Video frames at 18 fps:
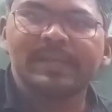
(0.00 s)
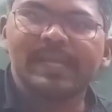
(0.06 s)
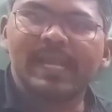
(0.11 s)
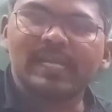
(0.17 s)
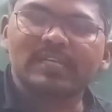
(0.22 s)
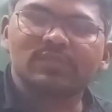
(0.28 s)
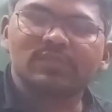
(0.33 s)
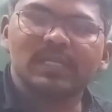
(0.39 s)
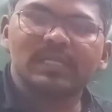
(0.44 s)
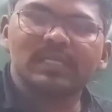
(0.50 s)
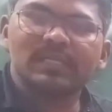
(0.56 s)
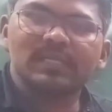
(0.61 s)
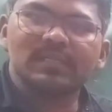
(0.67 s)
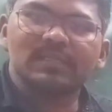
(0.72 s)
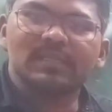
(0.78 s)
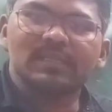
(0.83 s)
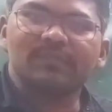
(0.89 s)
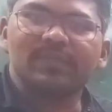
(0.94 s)

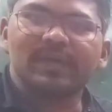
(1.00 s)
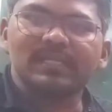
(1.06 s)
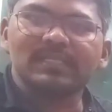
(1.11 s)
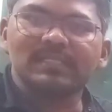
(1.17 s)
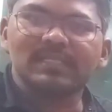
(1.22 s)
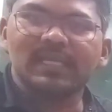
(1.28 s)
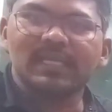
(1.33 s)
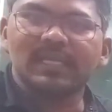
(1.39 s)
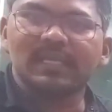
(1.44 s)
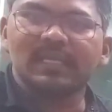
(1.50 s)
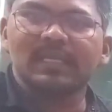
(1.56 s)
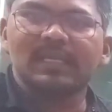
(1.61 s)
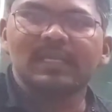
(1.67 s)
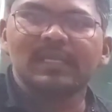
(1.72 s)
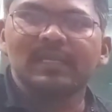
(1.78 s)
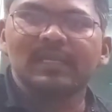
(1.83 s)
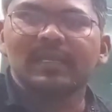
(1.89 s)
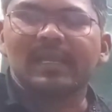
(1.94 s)
Actually, the fungi
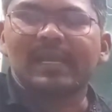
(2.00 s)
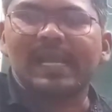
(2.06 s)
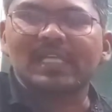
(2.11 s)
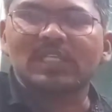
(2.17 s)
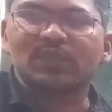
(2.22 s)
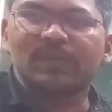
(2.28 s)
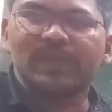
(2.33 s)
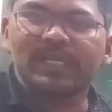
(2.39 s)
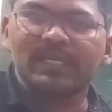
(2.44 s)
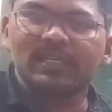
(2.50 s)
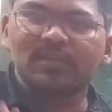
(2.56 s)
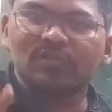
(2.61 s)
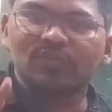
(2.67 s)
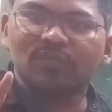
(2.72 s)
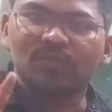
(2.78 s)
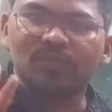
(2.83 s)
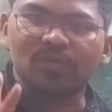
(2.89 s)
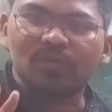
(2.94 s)
classified
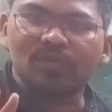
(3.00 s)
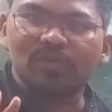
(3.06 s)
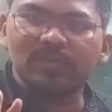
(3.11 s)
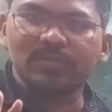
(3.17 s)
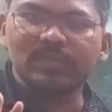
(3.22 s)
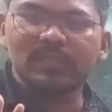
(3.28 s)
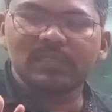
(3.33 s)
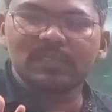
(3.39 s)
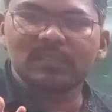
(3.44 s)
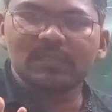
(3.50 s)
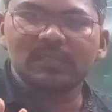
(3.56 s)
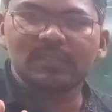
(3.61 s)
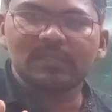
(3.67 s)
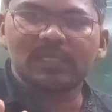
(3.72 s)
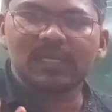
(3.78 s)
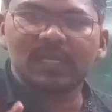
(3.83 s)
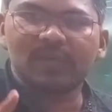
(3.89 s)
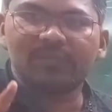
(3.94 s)
into 4 groups,
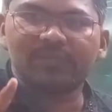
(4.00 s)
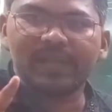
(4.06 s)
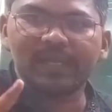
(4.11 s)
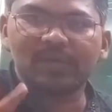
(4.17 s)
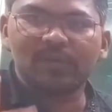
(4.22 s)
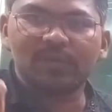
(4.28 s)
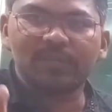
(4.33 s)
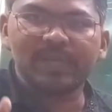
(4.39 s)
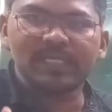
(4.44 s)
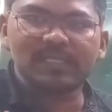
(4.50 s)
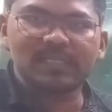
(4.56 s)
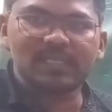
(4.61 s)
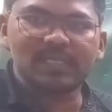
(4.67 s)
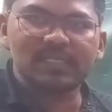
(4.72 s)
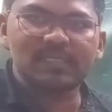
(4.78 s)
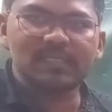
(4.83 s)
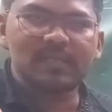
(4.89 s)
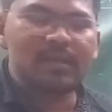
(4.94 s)
that are
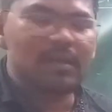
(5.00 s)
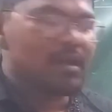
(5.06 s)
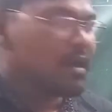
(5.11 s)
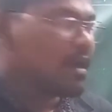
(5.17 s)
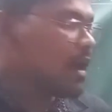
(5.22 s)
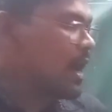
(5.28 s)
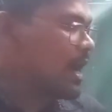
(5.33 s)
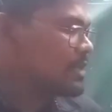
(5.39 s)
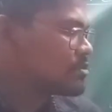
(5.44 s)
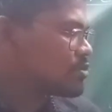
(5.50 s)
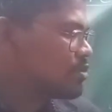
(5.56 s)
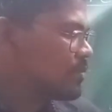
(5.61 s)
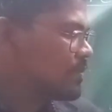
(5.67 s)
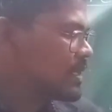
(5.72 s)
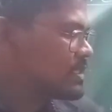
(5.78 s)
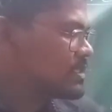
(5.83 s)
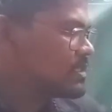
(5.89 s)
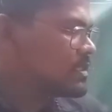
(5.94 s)
phycomycetes,
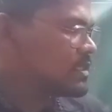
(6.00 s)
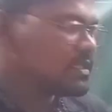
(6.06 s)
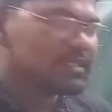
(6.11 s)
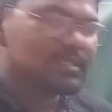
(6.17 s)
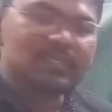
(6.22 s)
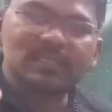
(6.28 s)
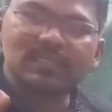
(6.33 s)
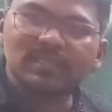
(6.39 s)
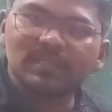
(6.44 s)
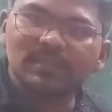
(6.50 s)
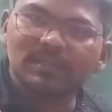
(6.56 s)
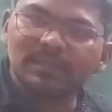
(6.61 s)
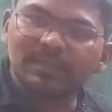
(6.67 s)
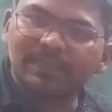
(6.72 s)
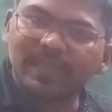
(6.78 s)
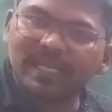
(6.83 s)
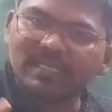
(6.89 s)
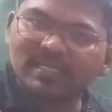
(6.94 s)
ascomycetes,
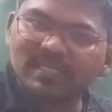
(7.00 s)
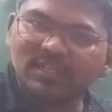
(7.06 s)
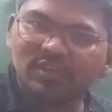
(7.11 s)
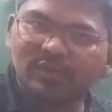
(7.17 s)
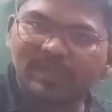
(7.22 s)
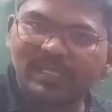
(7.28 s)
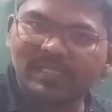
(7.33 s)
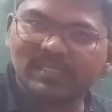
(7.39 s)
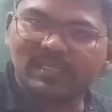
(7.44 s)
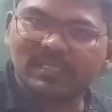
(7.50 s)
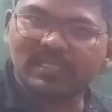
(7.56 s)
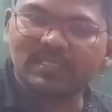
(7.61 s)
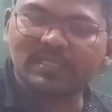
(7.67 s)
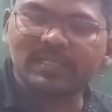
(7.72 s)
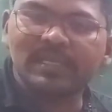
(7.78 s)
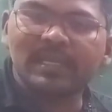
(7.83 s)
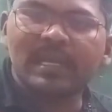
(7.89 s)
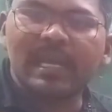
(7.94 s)

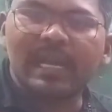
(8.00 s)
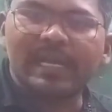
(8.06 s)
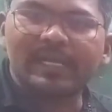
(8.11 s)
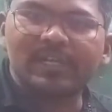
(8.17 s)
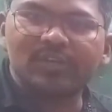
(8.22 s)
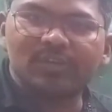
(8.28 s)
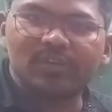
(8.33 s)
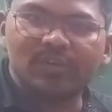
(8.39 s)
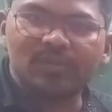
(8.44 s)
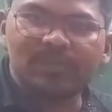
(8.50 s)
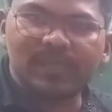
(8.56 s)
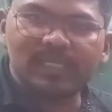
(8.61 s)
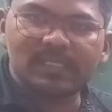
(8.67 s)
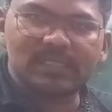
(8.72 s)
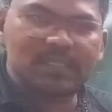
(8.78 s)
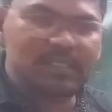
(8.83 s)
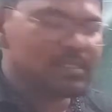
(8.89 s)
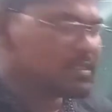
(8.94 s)
basidiomycetes and
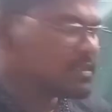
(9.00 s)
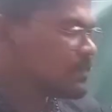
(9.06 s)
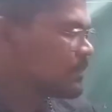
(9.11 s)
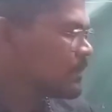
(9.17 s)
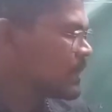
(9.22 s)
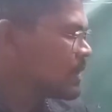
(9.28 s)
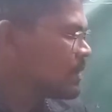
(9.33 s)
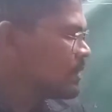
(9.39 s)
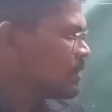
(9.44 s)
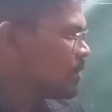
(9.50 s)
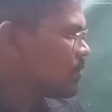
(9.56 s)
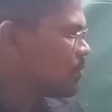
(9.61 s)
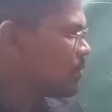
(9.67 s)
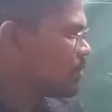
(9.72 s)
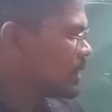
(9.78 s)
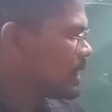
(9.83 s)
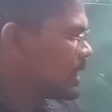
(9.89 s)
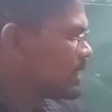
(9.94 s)
deuteromycetes.
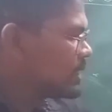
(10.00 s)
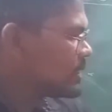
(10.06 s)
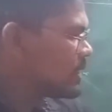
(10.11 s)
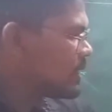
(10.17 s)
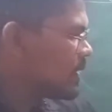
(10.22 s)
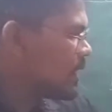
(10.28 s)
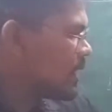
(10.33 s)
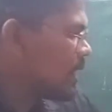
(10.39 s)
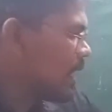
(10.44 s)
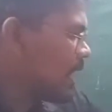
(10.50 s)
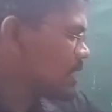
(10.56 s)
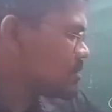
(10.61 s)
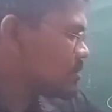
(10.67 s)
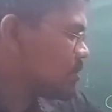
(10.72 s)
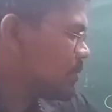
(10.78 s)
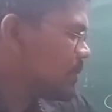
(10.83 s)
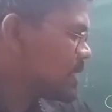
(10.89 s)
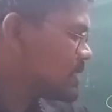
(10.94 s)
Only in the
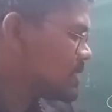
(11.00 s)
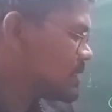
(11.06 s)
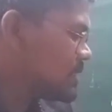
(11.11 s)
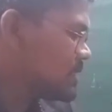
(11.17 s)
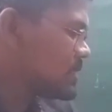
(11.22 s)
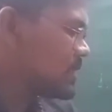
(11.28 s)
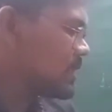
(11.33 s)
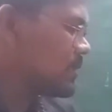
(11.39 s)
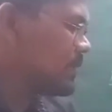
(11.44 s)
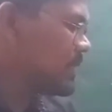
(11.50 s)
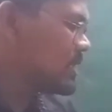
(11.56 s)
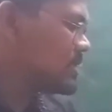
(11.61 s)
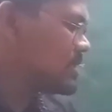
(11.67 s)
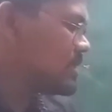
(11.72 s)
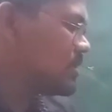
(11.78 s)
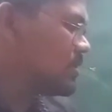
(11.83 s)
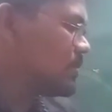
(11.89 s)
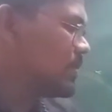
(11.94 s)
ascomycetes and
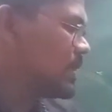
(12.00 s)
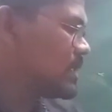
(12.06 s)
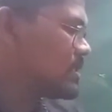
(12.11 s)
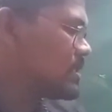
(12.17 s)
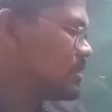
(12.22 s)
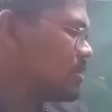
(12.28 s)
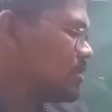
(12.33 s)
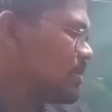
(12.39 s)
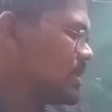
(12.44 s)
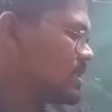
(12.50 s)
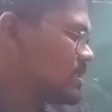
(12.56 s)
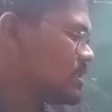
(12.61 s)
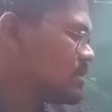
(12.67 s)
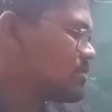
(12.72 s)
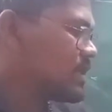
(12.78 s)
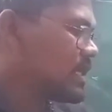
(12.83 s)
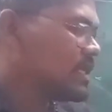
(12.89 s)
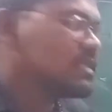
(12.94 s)

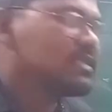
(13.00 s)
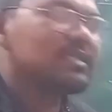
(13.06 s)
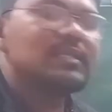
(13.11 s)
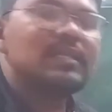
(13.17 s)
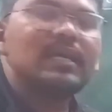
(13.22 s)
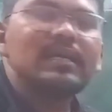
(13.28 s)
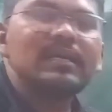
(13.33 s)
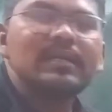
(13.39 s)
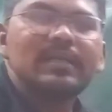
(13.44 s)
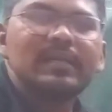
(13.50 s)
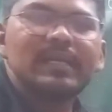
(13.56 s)
basidiomycetes you can see the